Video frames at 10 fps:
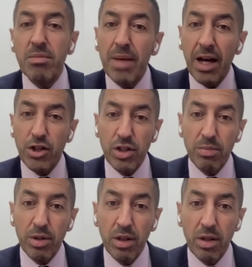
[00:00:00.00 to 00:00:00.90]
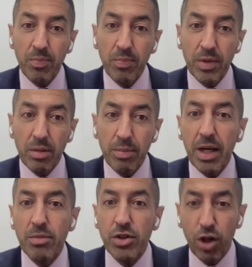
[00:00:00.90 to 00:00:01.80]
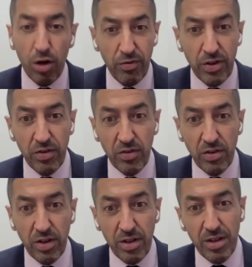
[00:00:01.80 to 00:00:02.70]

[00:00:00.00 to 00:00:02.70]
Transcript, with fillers: unimaginable becomes the obvious.